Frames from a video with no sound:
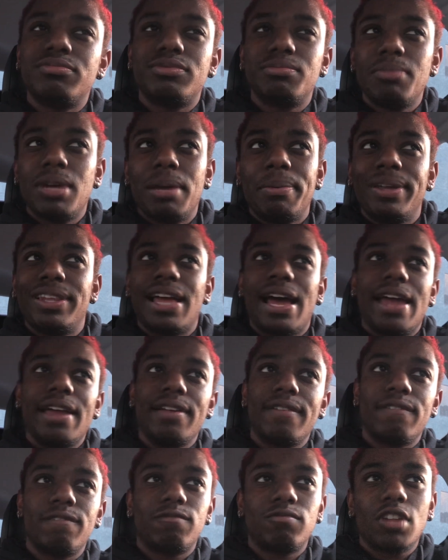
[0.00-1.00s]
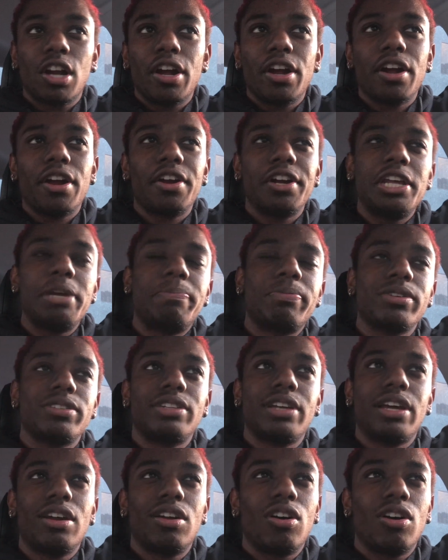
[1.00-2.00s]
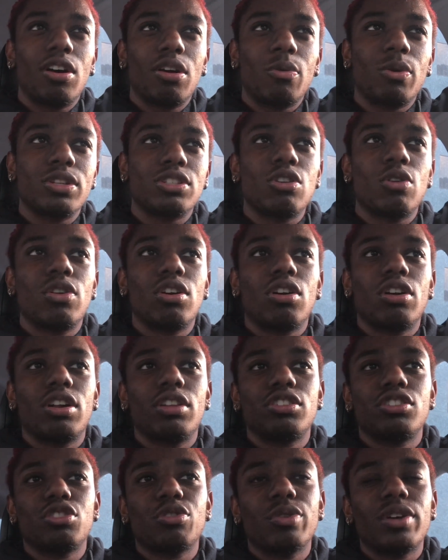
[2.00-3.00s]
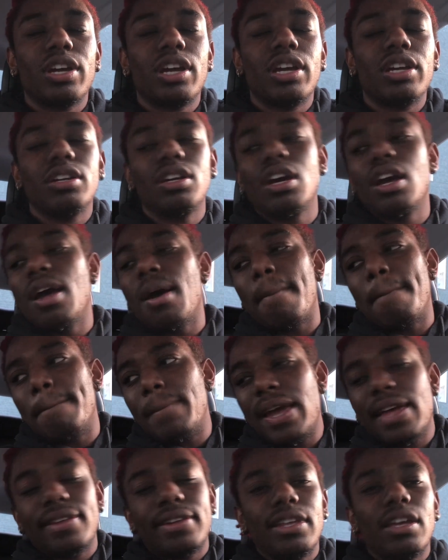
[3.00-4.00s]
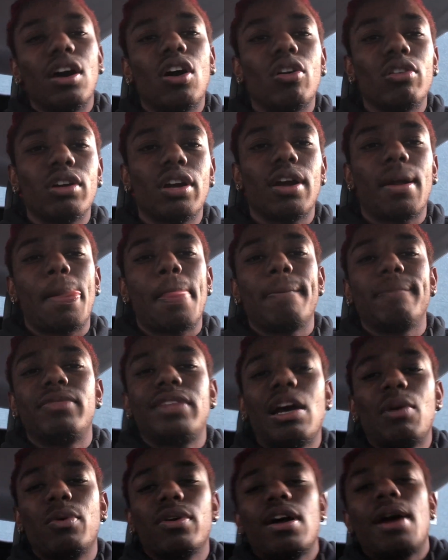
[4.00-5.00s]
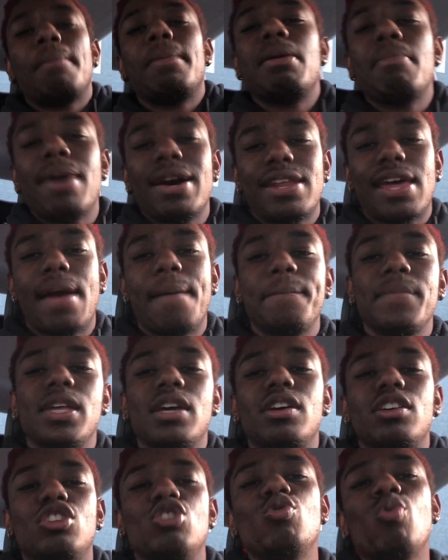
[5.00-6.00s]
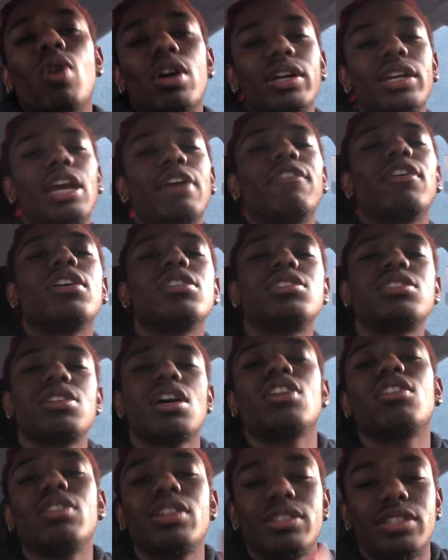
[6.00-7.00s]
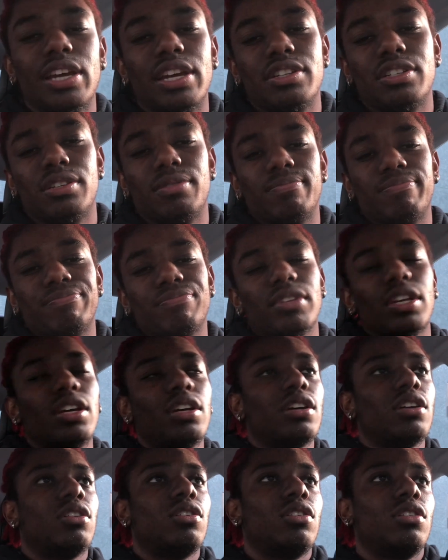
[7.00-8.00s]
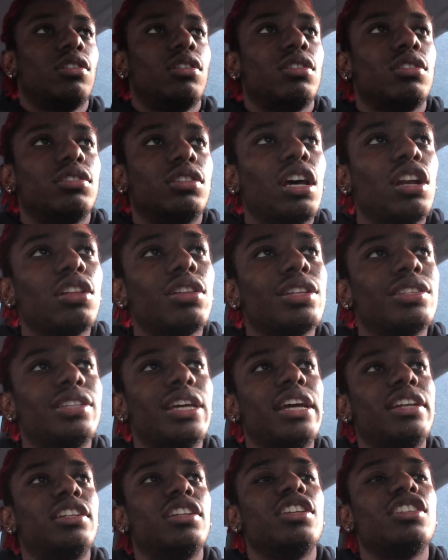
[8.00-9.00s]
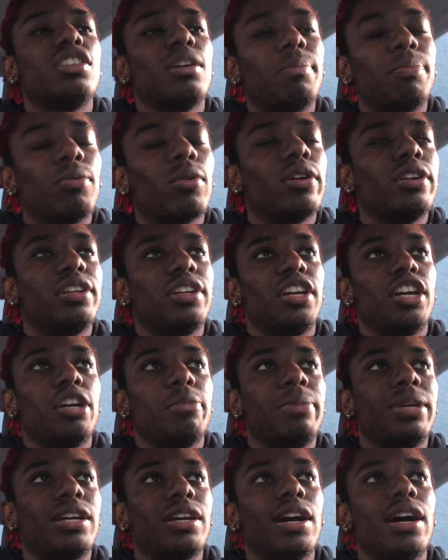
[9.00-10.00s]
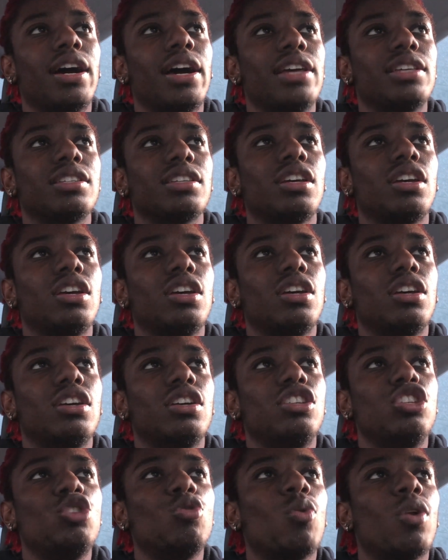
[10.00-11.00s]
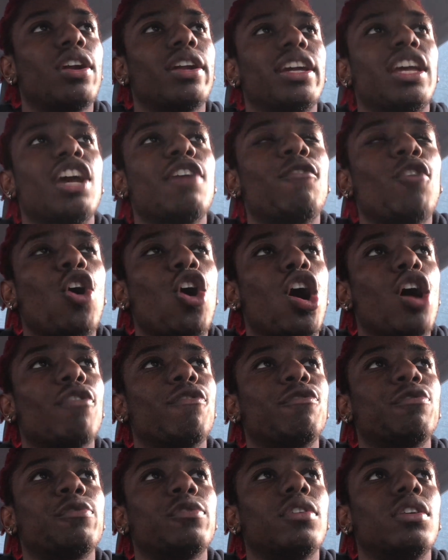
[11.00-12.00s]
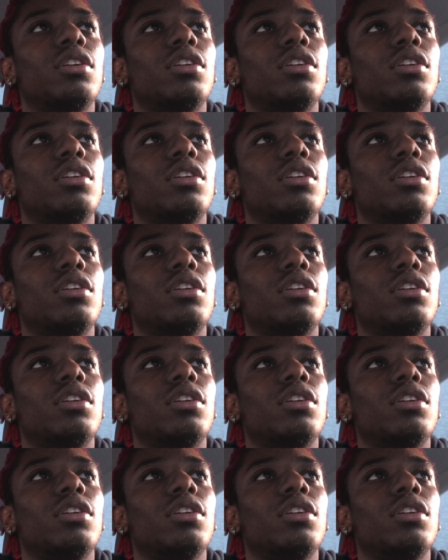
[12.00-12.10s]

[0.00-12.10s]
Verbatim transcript: maybe, like, thirty percent on what's going on on the screen, mainly on her. Now, what do I mean by that? You want to give her subtle attention. Subtle attention is important here because you want to give off,